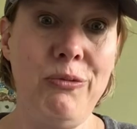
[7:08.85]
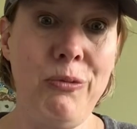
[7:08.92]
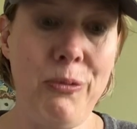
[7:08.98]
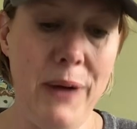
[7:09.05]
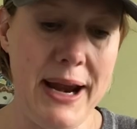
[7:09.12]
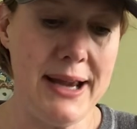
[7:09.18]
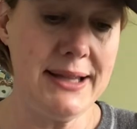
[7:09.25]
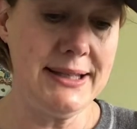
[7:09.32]

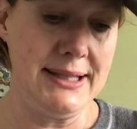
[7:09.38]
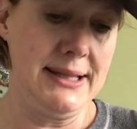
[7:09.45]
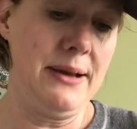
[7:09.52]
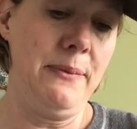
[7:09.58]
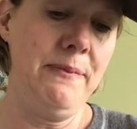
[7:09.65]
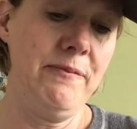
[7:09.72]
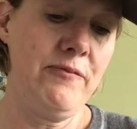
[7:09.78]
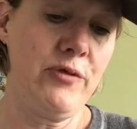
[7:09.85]

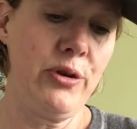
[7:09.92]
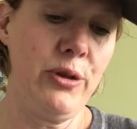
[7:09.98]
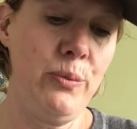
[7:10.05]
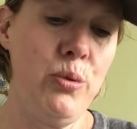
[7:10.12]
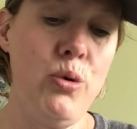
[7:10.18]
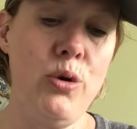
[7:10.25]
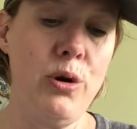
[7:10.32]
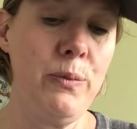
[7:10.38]
ransom for the
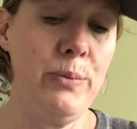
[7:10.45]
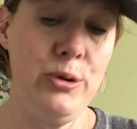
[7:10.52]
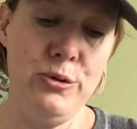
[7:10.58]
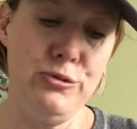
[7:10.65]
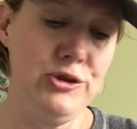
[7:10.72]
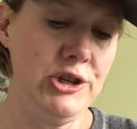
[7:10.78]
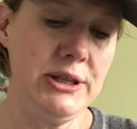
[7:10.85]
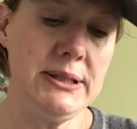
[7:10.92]
poor
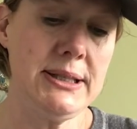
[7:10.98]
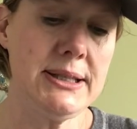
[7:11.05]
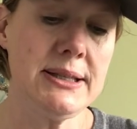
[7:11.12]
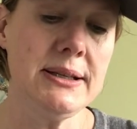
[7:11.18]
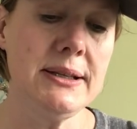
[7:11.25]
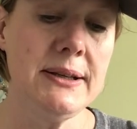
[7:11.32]
pooches.